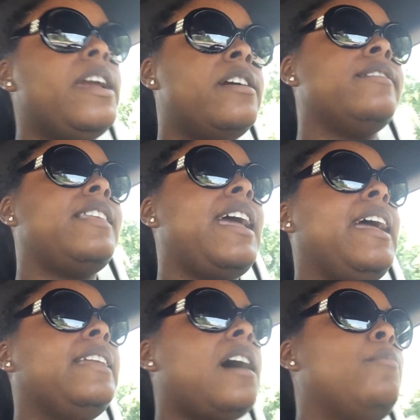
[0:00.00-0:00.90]
weird
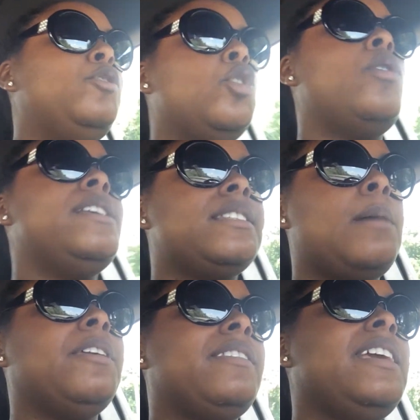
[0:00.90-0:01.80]
that I'm doing
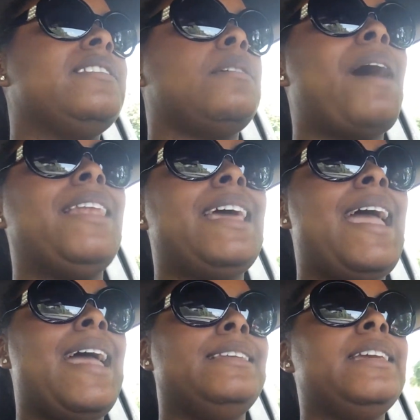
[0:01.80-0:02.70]
some of the things that my
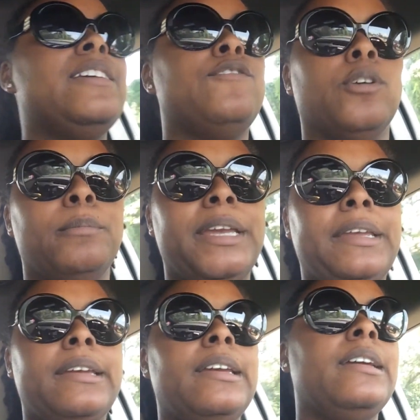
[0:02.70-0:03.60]
dad did for
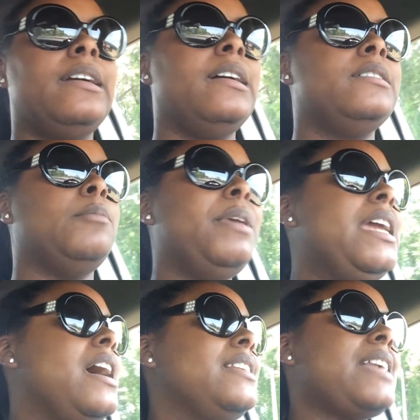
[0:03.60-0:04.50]
me. To
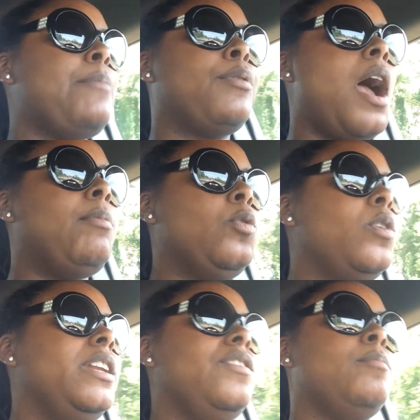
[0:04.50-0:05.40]
be honest, I
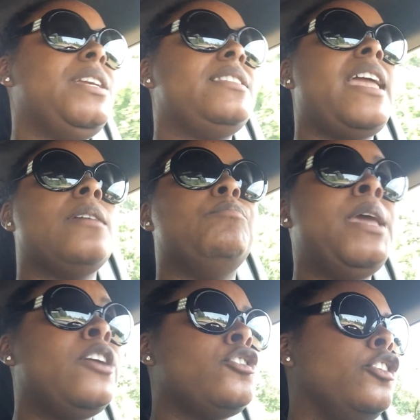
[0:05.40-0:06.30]
probably wouldn't even be taking
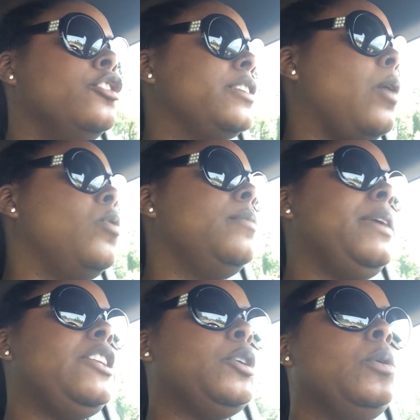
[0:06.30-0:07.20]
pictures. I
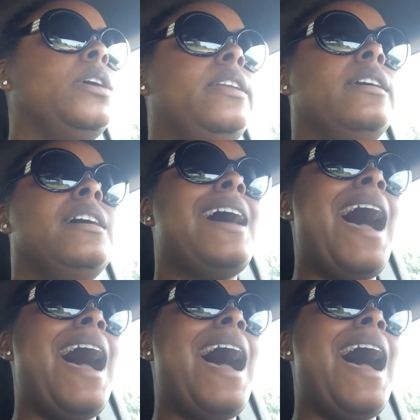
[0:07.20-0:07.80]
wouldn't be doing